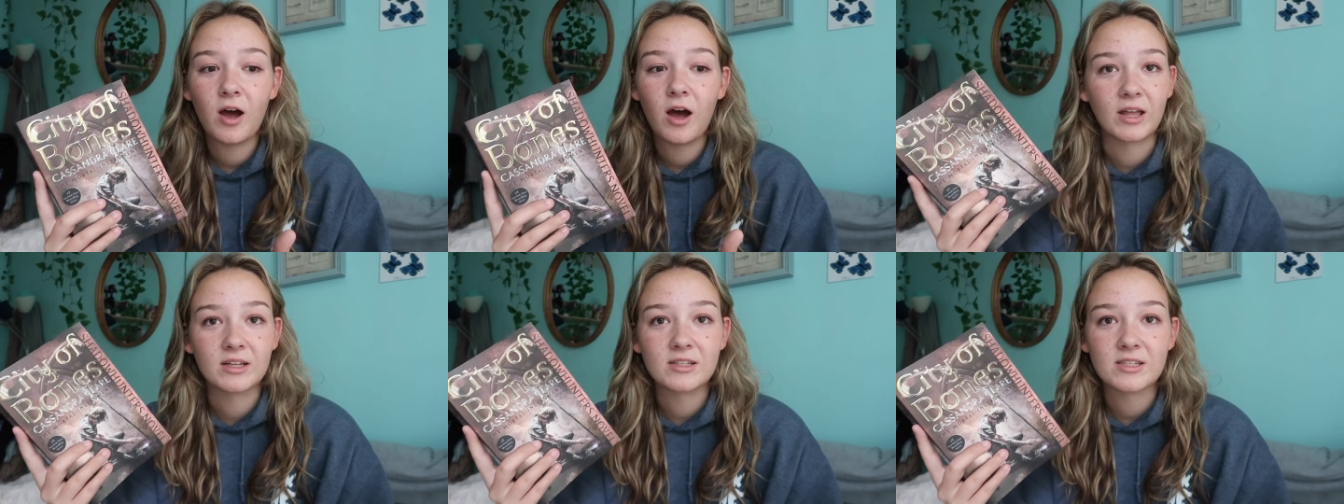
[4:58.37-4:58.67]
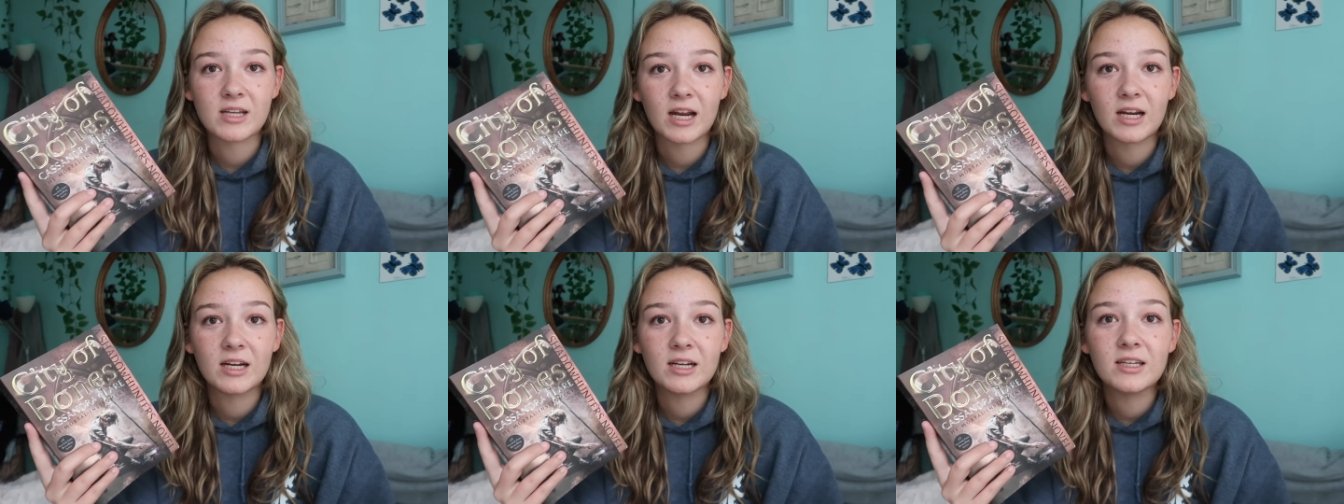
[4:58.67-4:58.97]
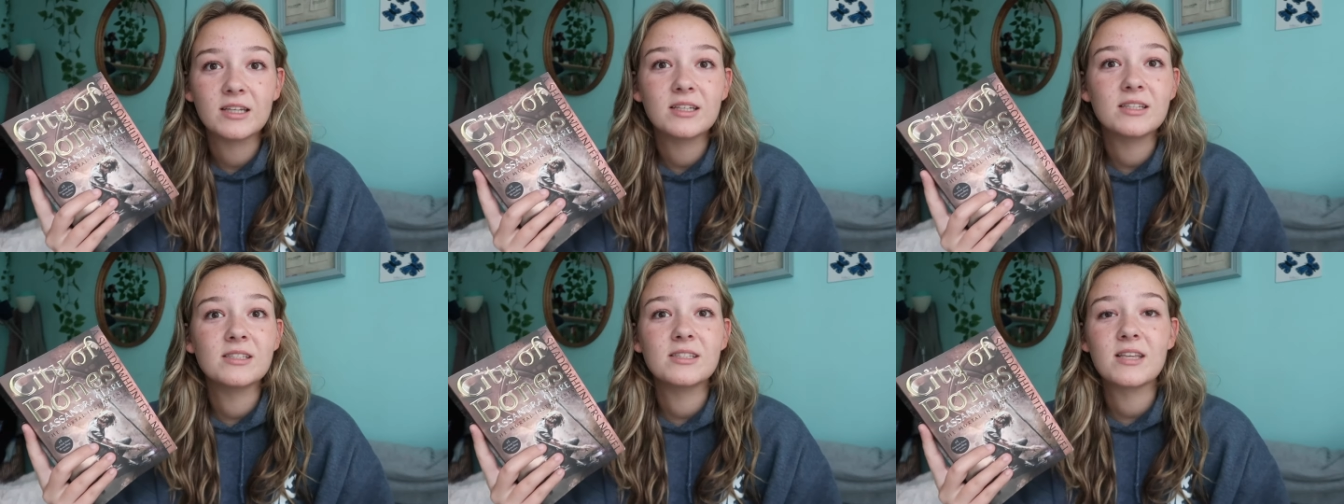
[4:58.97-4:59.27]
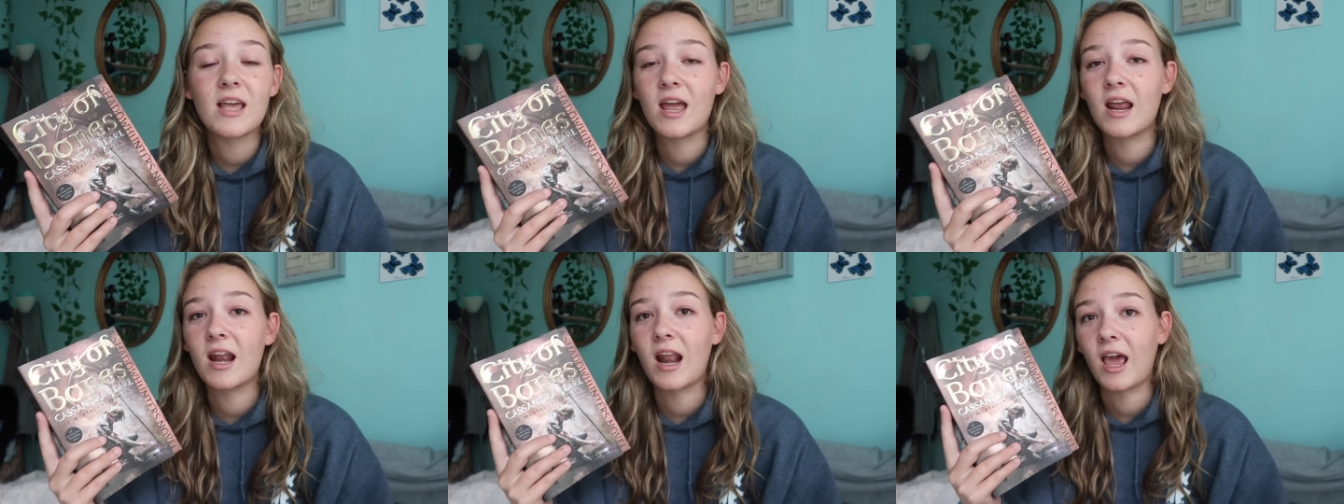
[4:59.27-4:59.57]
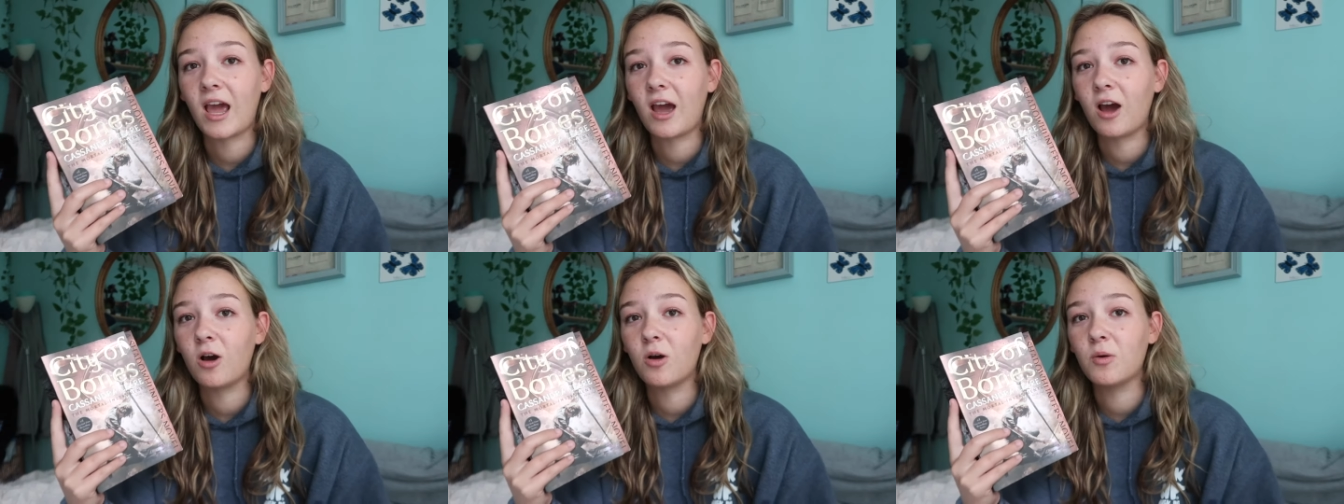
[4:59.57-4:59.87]
Valentine is and
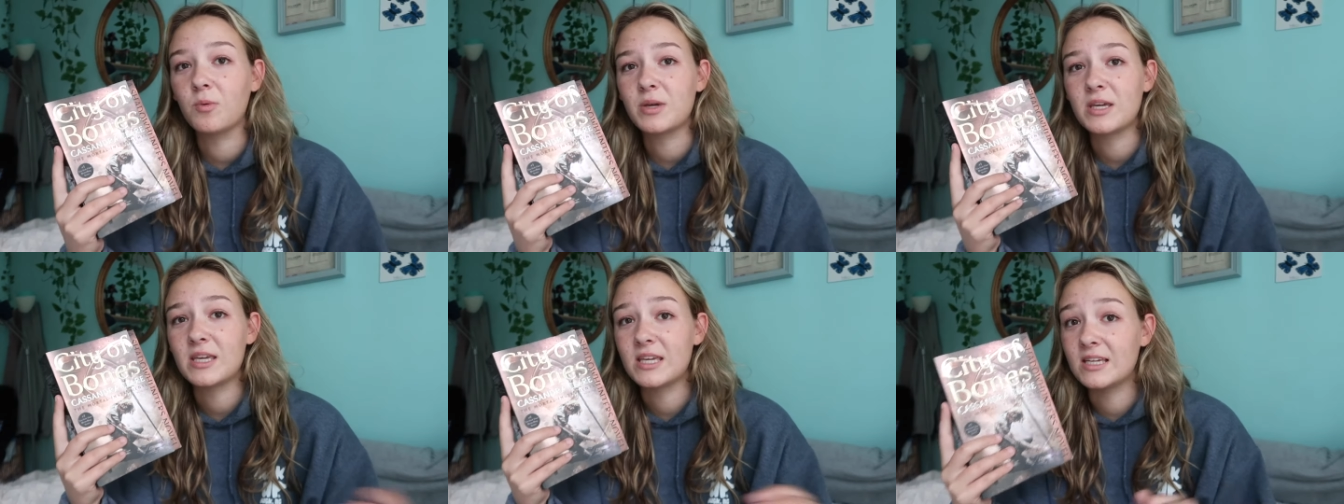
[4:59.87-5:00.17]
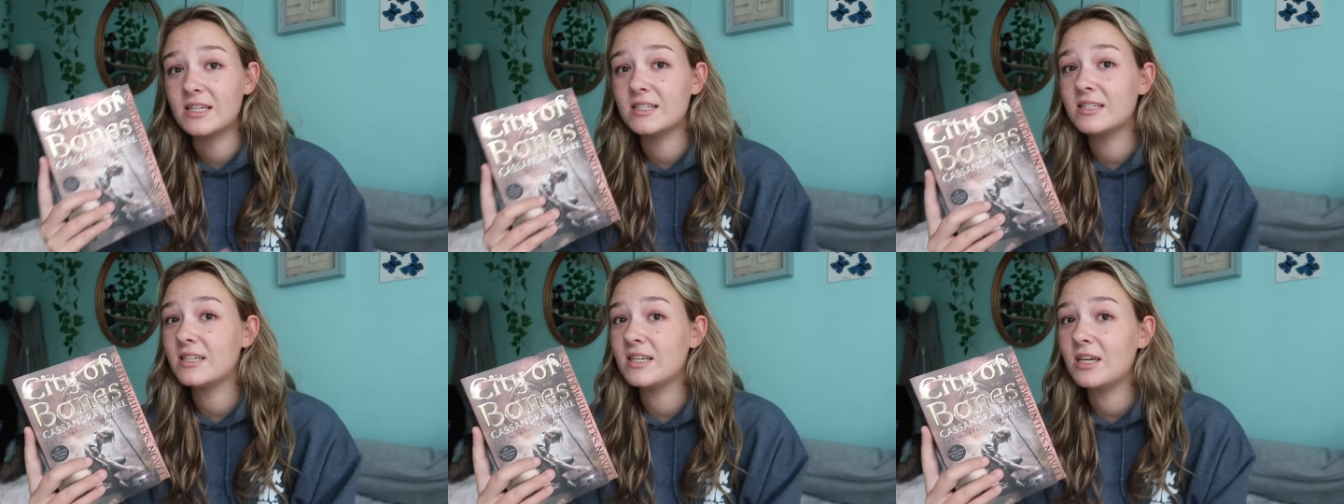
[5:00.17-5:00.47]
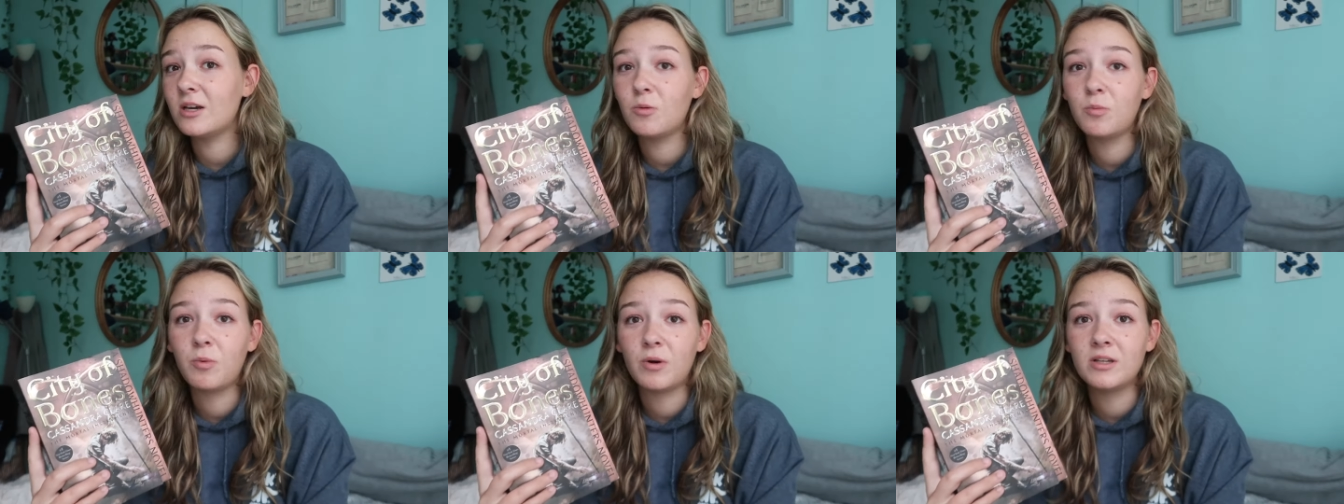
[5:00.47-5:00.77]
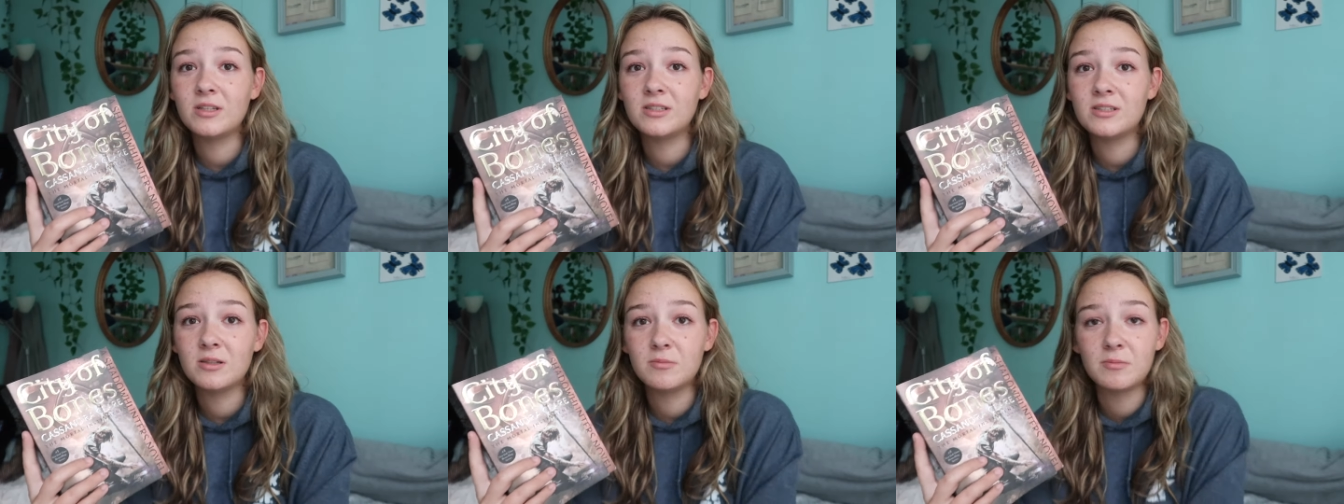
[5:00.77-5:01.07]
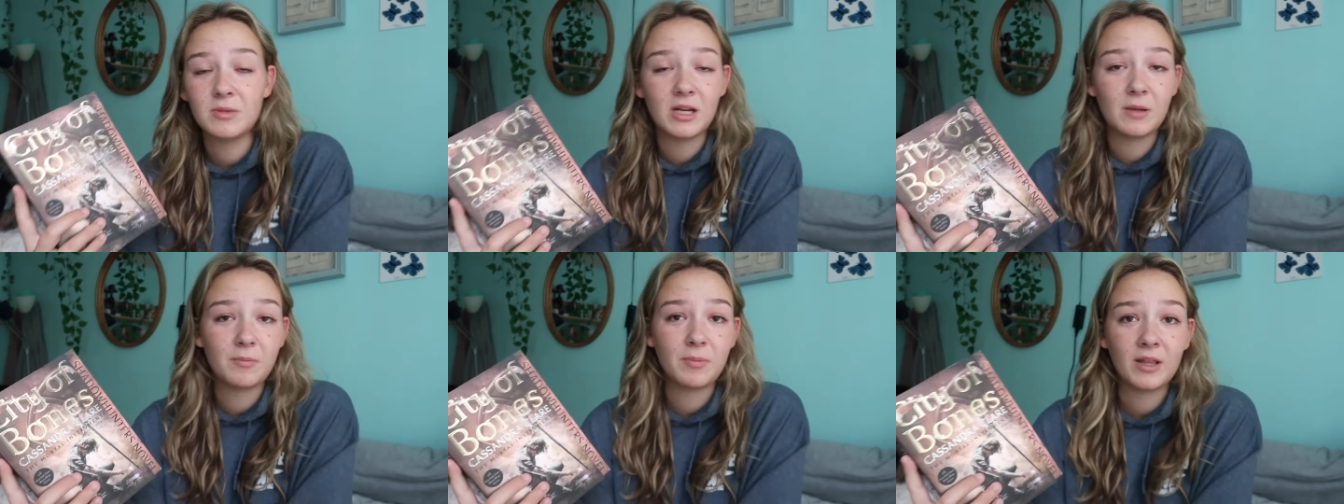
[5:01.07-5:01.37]
how easy it was to
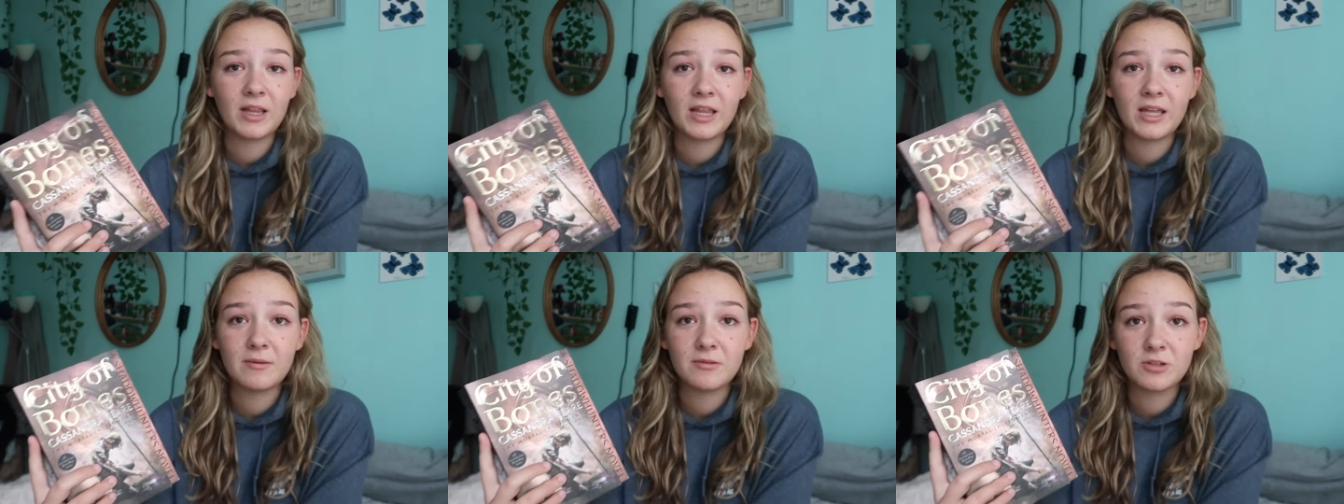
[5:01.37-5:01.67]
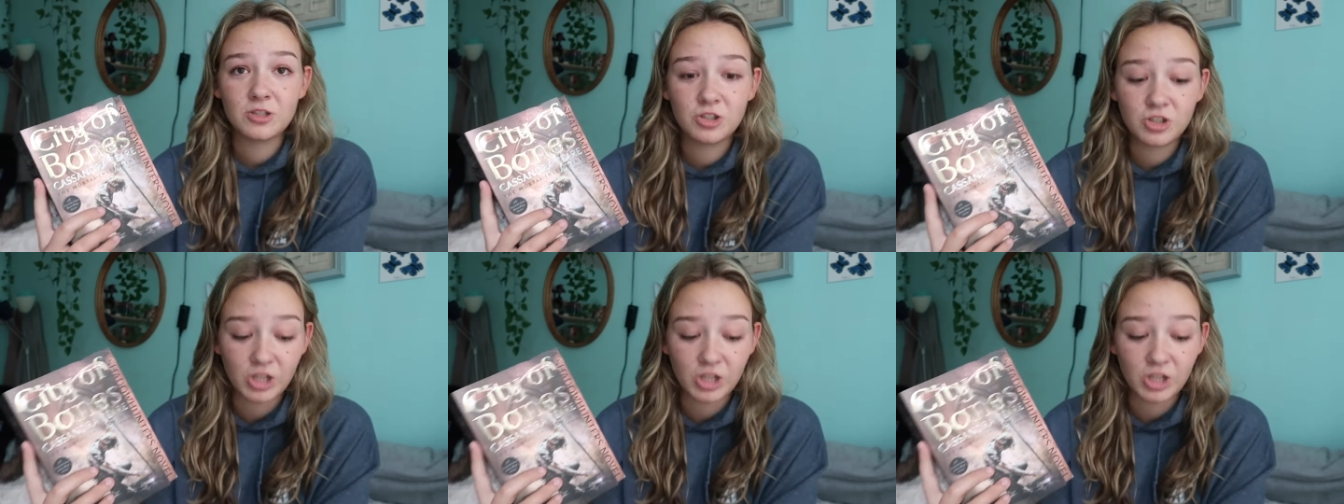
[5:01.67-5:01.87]
manipulate